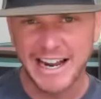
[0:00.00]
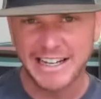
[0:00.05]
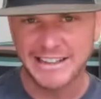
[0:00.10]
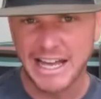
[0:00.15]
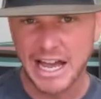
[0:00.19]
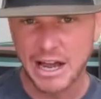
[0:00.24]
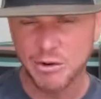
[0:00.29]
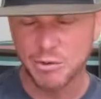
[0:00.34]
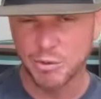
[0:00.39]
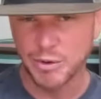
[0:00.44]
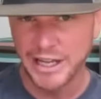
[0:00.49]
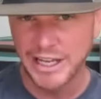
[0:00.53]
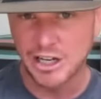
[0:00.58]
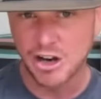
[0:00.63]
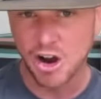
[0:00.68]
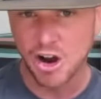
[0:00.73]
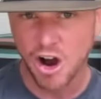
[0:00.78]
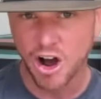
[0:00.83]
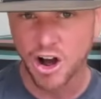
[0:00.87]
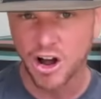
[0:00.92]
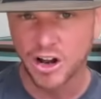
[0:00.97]
fact that we
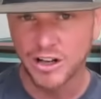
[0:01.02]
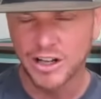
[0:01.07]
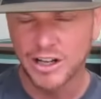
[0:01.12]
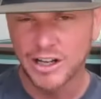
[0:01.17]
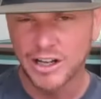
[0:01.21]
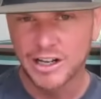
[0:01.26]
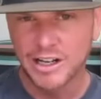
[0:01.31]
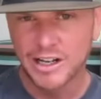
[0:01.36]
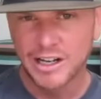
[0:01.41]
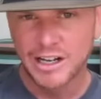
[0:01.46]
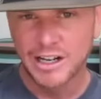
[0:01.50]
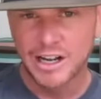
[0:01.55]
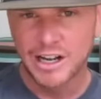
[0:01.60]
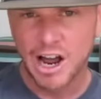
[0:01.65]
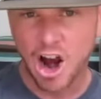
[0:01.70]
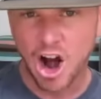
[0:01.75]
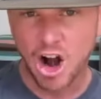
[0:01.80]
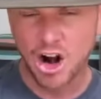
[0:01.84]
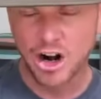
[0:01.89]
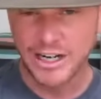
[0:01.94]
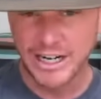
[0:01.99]
call
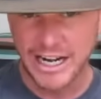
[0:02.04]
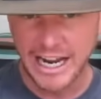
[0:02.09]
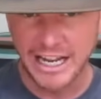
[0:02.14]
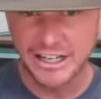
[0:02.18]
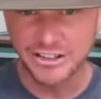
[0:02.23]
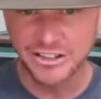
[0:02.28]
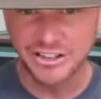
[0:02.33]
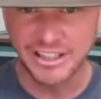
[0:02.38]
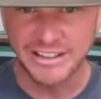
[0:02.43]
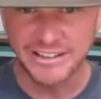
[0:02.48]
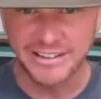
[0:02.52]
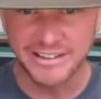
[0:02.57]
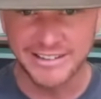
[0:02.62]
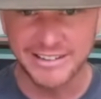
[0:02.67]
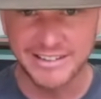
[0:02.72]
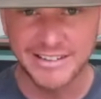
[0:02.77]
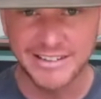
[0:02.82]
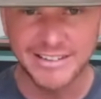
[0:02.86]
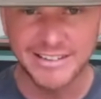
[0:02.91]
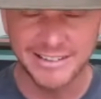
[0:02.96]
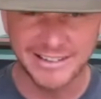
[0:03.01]
our
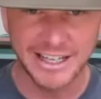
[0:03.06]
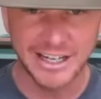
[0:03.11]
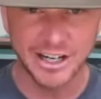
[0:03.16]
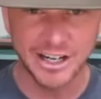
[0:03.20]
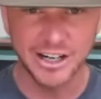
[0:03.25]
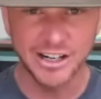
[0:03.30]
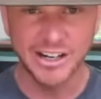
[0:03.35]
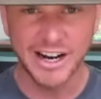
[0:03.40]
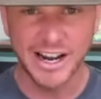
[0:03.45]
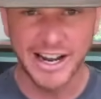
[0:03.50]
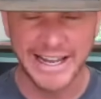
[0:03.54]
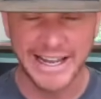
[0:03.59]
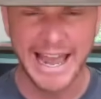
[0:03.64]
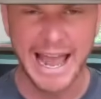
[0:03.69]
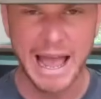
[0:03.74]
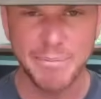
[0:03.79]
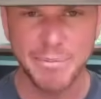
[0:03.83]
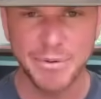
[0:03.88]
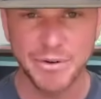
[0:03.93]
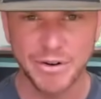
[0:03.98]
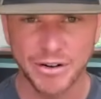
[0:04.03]
nation's center a
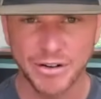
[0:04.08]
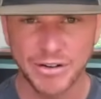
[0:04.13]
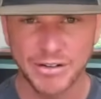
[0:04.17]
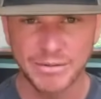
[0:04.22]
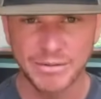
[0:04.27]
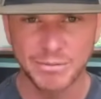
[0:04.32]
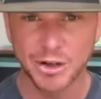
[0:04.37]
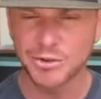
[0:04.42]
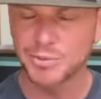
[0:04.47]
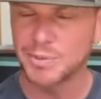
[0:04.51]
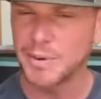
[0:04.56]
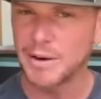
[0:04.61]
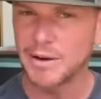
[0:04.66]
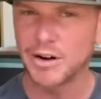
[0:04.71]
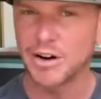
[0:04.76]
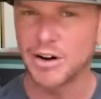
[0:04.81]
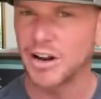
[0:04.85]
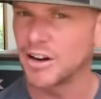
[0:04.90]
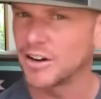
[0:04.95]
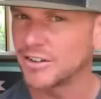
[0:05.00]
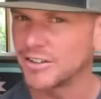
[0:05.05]
capital. Most people
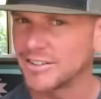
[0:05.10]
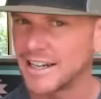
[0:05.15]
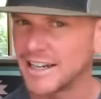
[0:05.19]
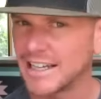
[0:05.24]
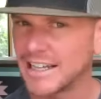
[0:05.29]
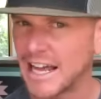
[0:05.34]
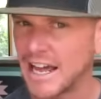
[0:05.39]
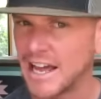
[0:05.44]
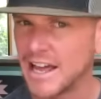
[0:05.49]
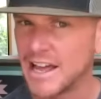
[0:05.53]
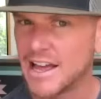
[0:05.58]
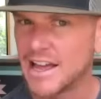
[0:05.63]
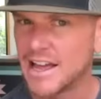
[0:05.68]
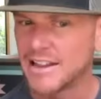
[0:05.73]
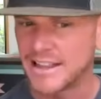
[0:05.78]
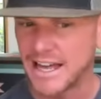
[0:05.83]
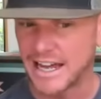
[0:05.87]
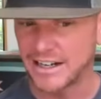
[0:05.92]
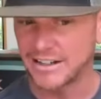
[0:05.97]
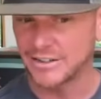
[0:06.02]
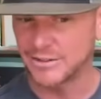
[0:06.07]
don't understand that.
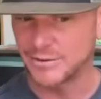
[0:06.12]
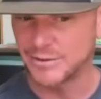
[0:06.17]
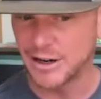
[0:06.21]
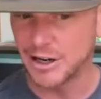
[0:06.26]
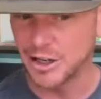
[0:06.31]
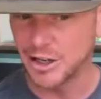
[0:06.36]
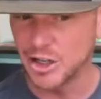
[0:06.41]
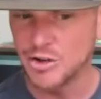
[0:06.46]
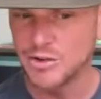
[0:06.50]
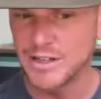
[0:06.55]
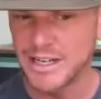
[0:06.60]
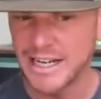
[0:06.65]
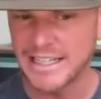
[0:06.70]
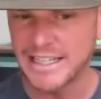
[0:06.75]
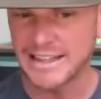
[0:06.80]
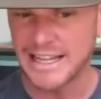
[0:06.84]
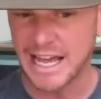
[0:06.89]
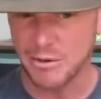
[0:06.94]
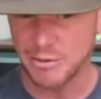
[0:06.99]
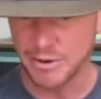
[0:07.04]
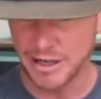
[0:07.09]
That is very
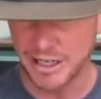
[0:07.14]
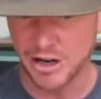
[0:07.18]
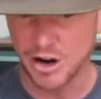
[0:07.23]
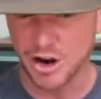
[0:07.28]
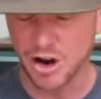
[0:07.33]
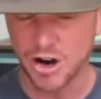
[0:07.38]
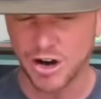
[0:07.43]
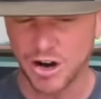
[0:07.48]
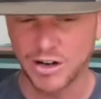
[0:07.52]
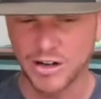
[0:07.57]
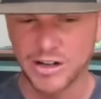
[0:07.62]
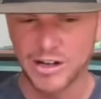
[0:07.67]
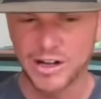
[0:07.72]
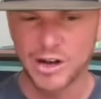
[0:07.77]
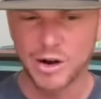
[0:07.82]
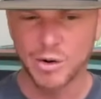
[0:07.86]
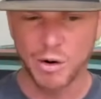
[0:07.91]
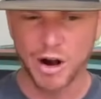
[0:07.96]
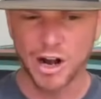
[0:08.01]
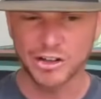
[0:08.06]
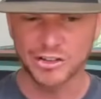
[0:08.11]
unique that we call
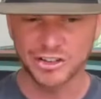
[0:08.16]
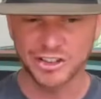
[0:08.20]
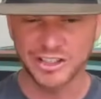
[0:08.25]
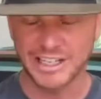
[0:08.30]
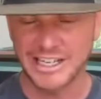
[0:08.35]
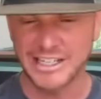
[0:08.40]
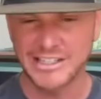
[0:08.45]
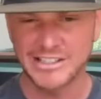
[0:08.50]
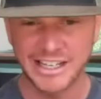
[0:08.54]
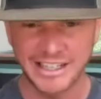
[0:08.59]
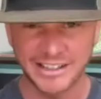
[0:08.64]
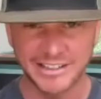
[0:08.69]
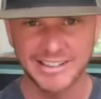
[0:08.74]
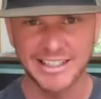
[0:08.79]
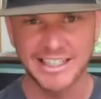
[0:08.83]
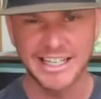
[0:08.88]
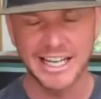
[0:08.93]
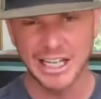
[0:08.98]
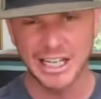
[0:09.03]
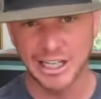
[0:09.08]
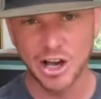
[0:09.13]
Washington,
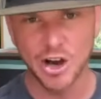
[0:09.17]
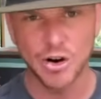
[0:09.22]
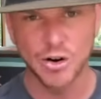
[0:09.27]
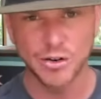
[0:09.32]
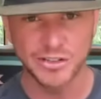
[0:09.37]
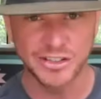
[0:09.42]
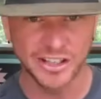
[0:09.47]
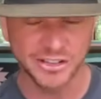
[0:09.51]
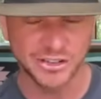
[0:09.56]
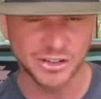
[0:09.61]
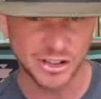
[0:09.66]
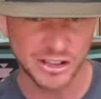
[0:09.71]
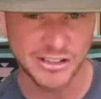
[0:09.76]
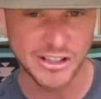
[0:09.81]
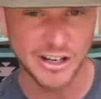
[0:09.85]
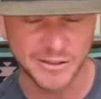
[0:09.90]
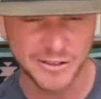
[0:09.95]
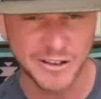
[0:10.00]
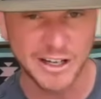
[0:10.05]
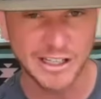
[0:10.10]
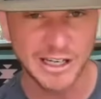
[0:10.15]
D.C., hello, District
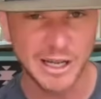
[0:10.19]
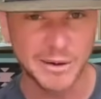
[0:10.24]
of